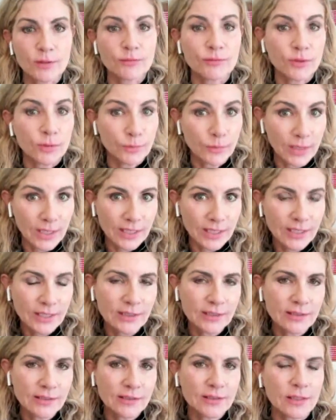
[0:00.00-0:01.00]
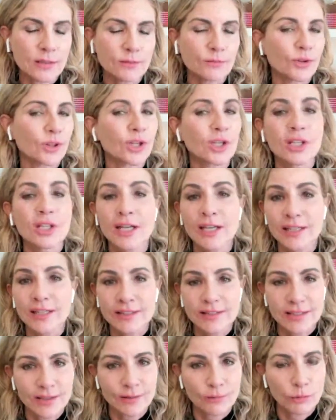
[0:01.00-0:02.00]
for me and for the
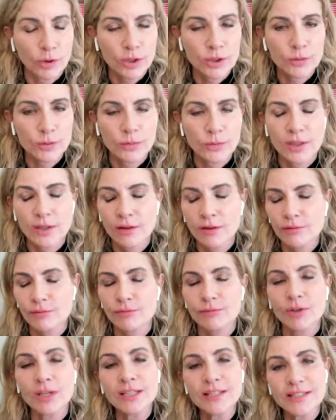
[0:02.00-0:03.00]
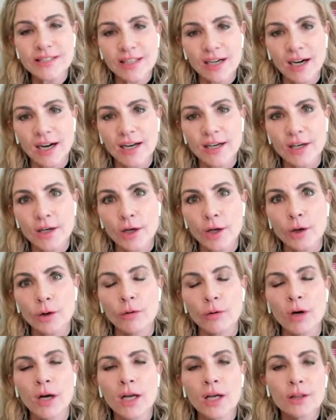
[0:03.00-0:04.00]
clients that I've worked with, friends that I
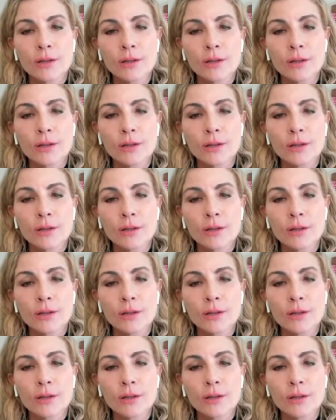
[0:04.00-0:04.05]
know,